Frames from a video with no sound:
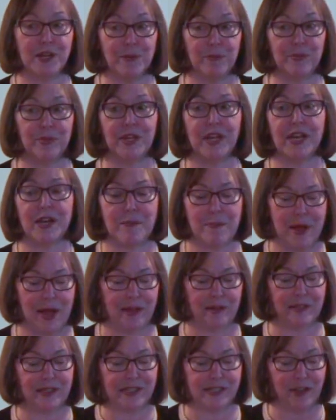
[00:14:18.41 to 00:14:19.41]
complaint
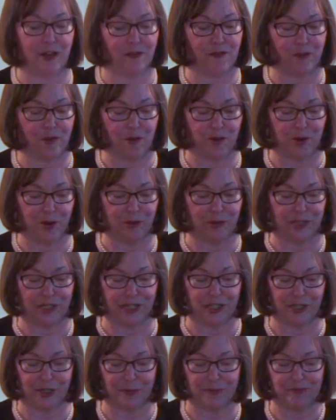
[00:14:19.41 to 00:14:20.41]
about cell phone
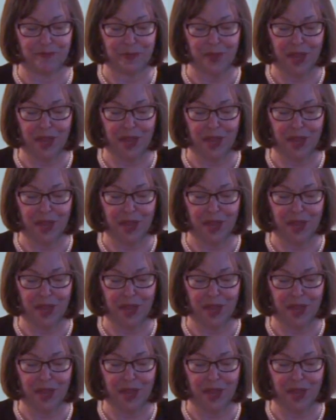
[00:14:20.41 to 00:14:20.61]
usage.